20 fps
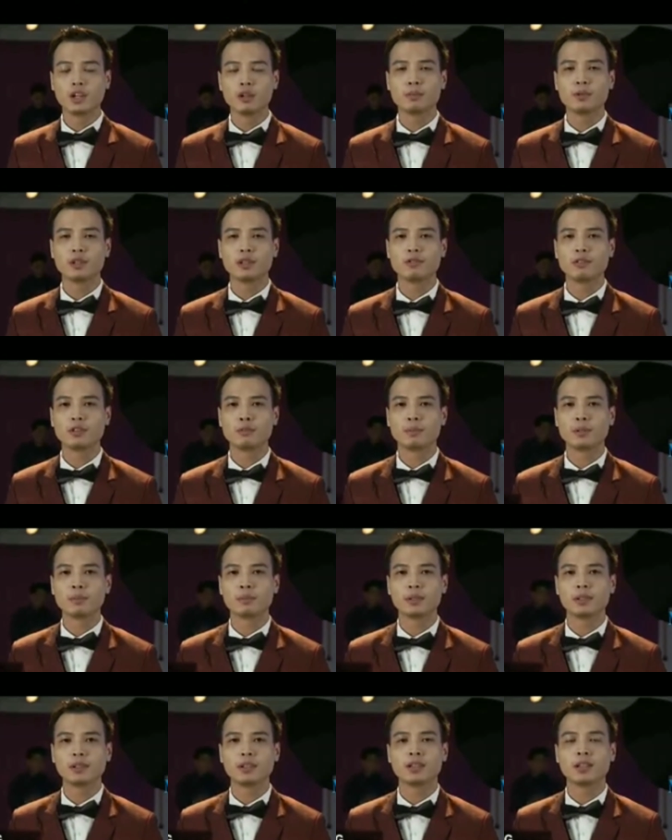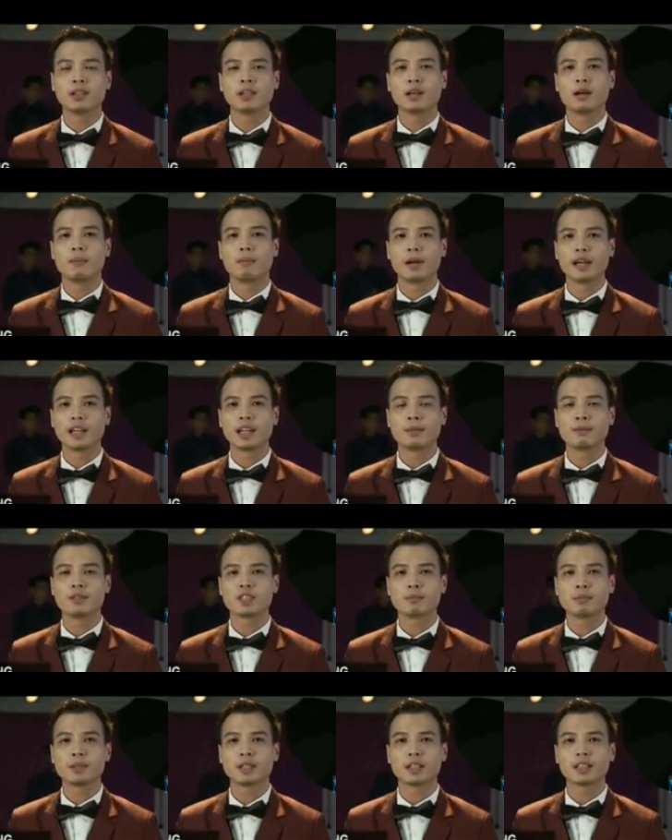Hello beautiful people, my name
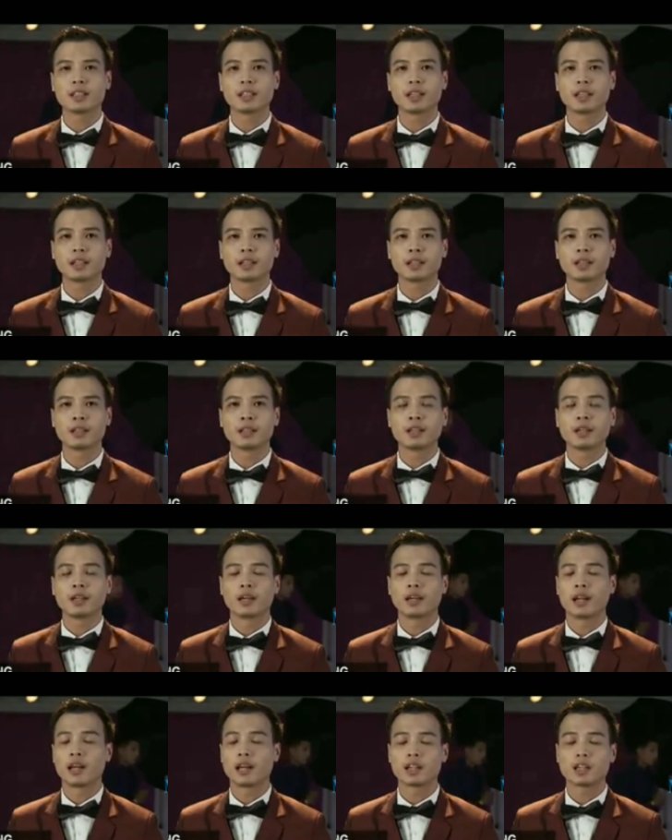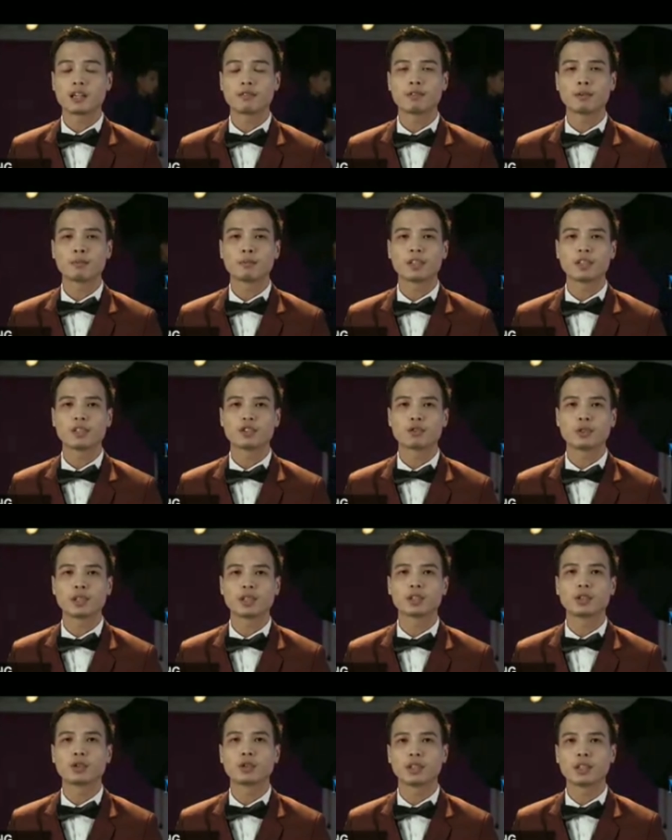is Mingga Taeng and I come from a
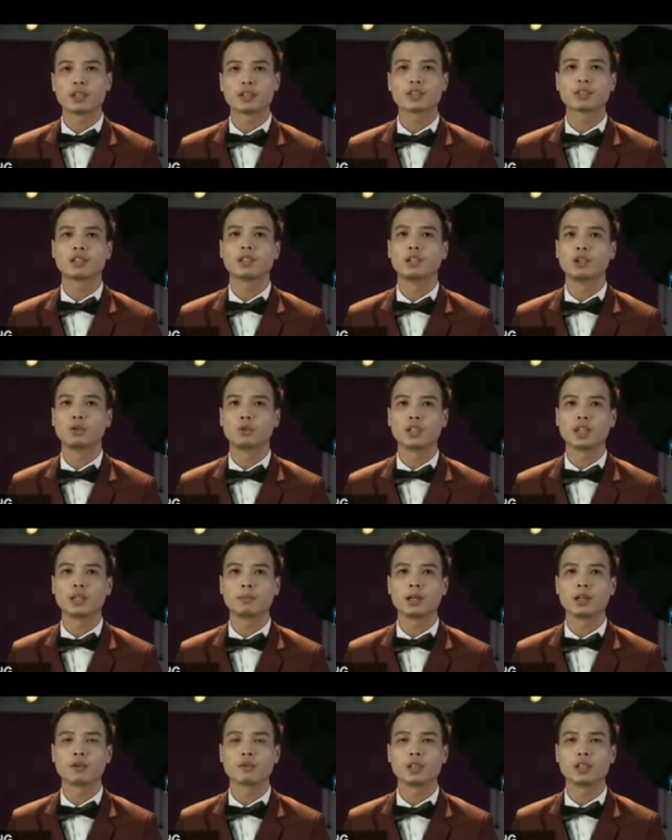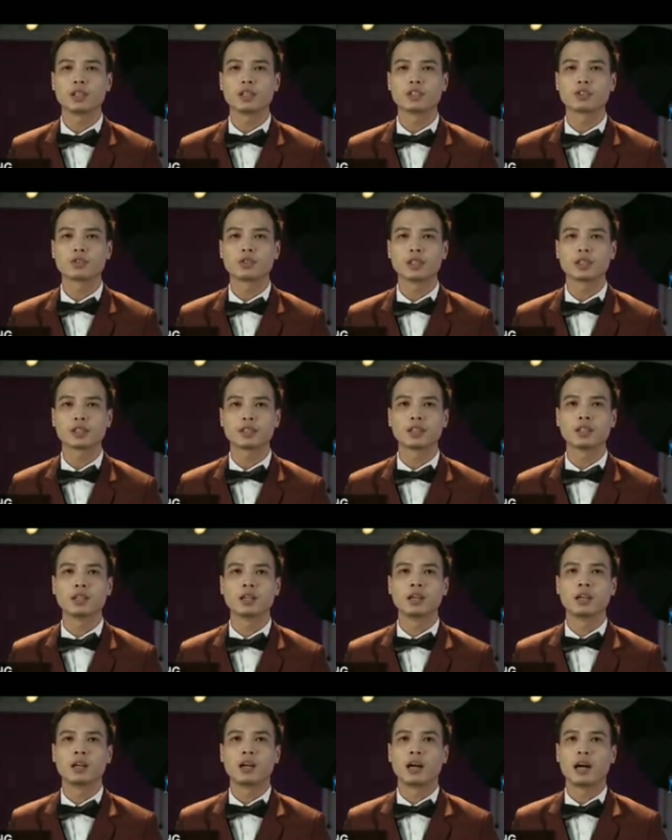district known as Lower Dibang Valley district.
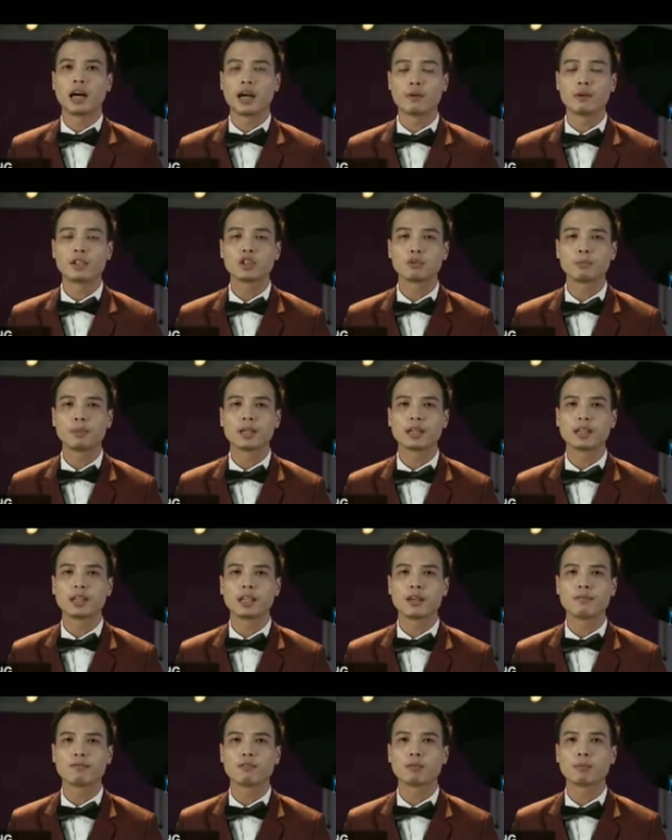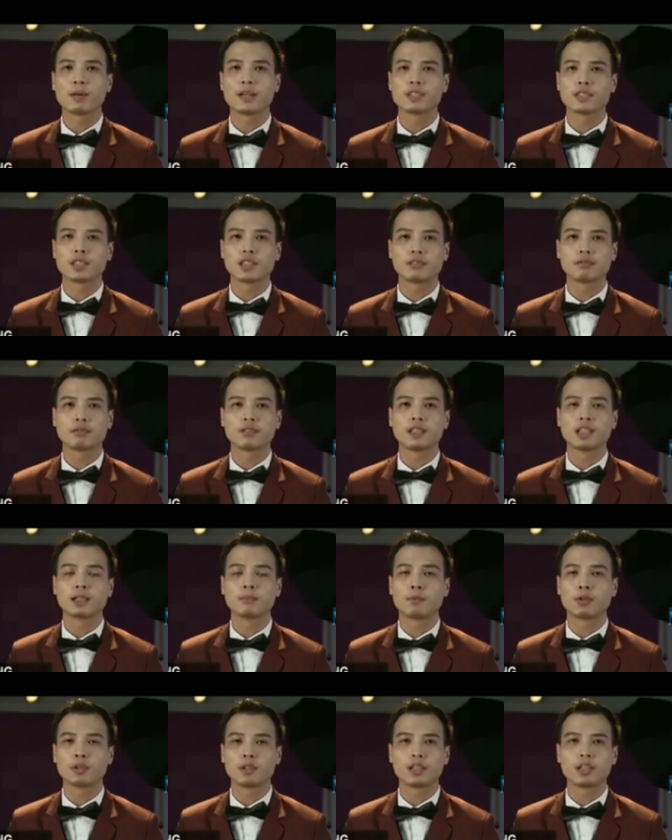I want to make a name for myself in
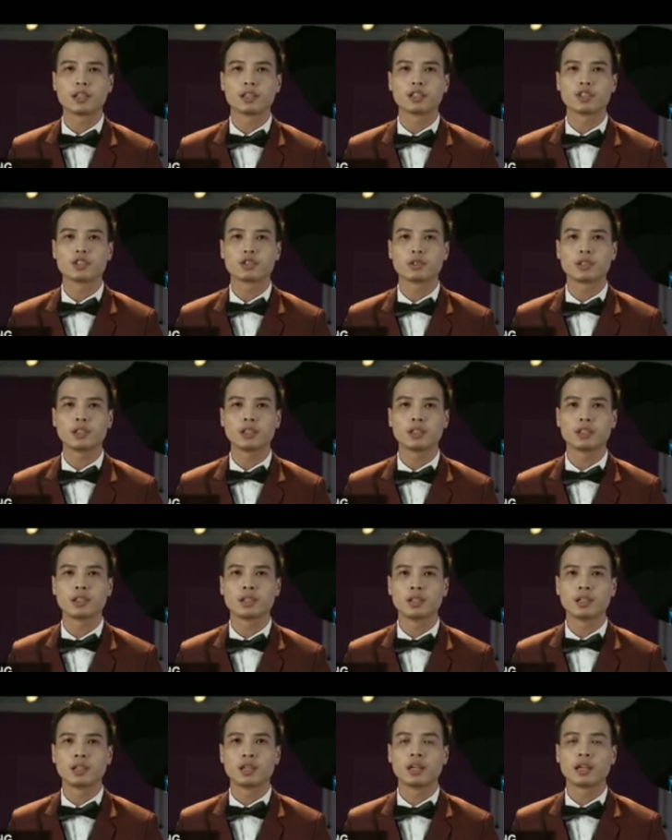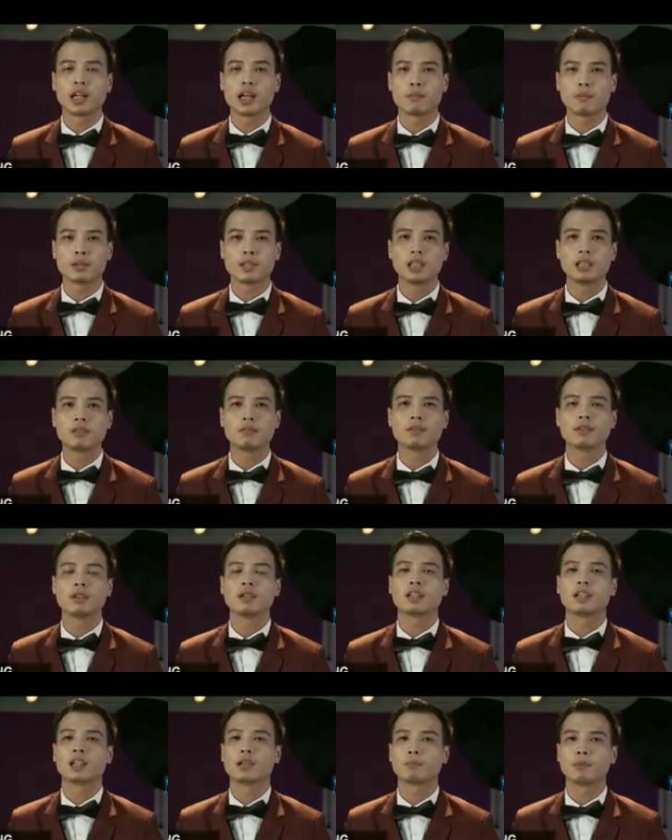the modeling industry, and I believe
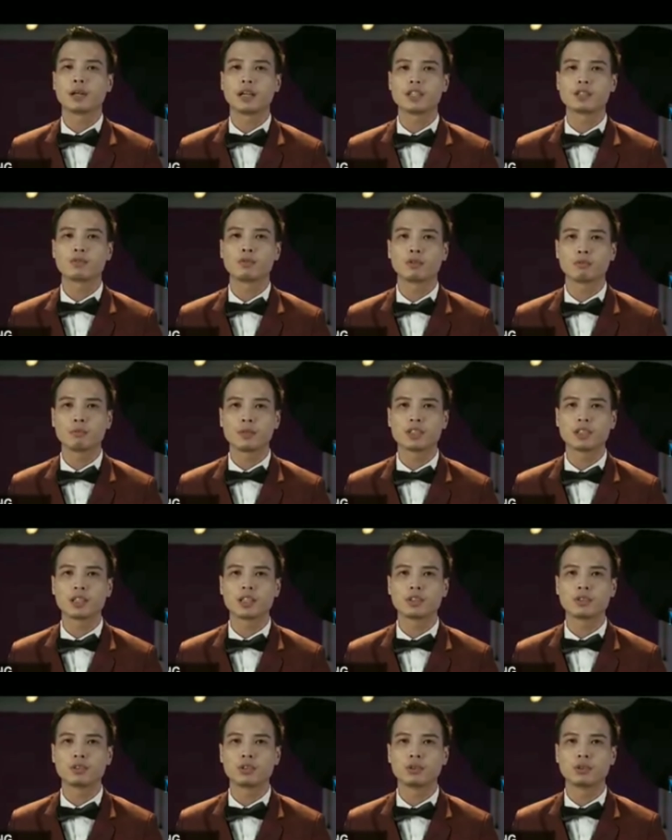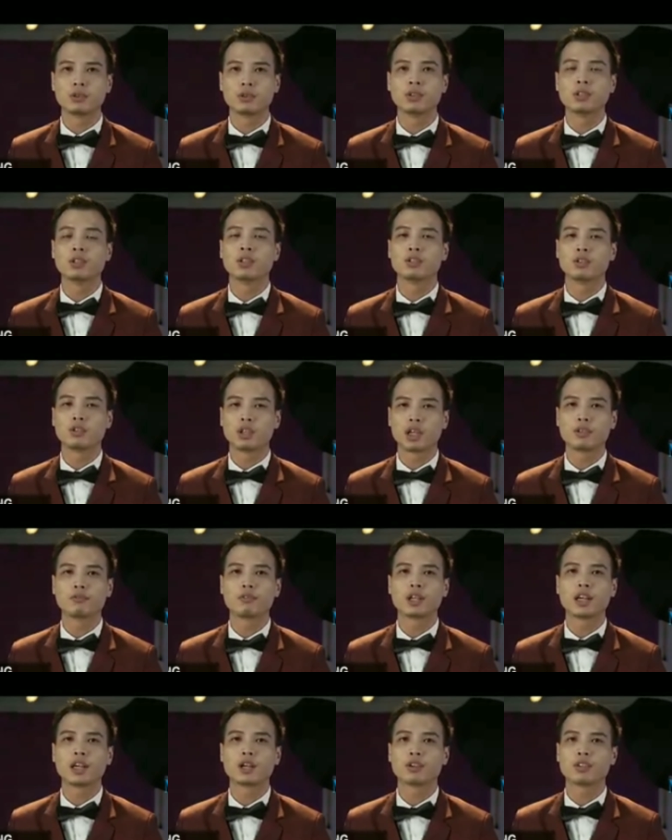that the prize won't be sent to you. You
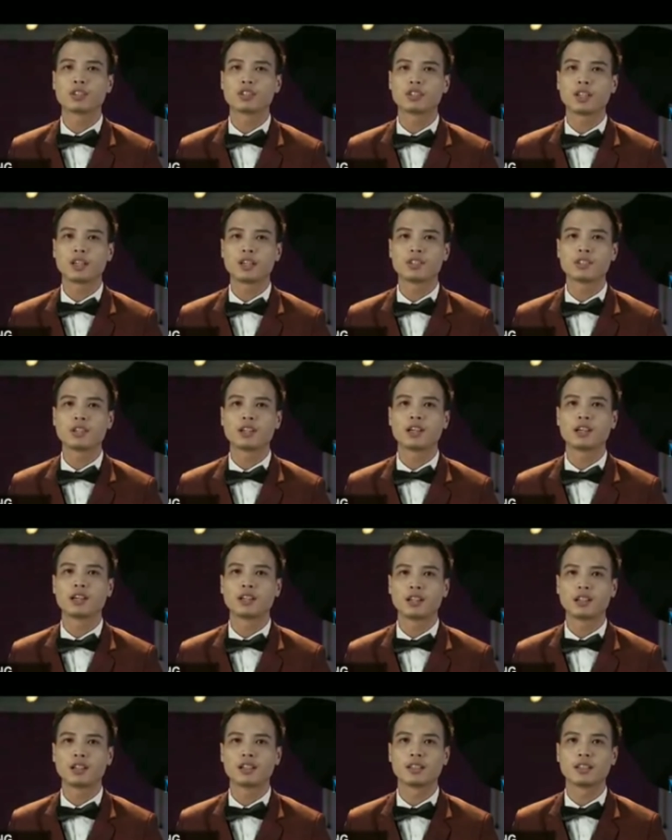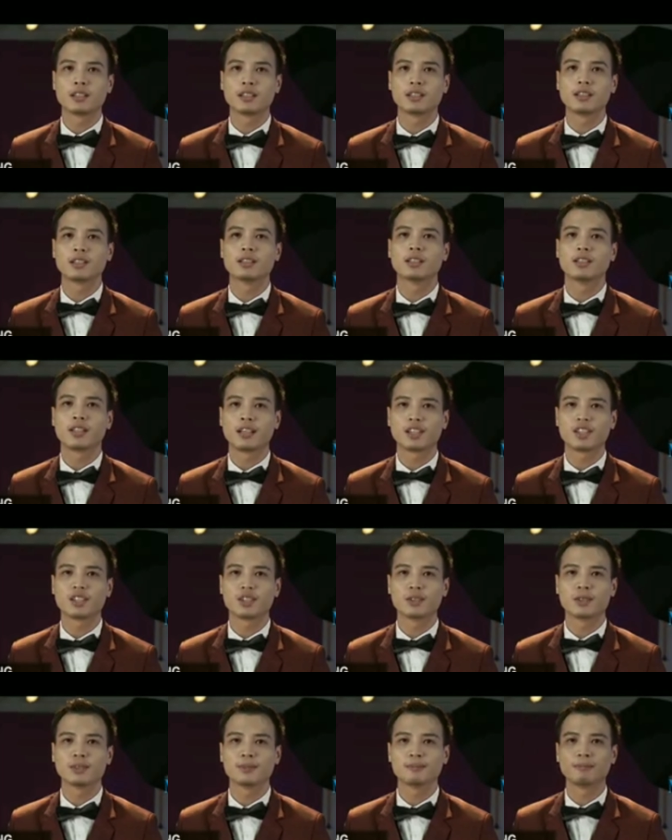have to get on the stage and earn it. Thank
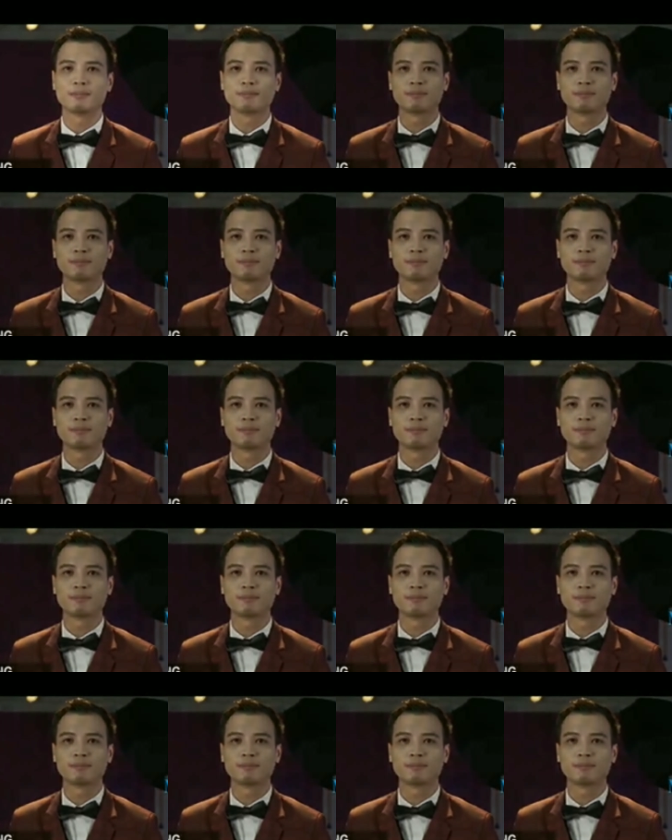you.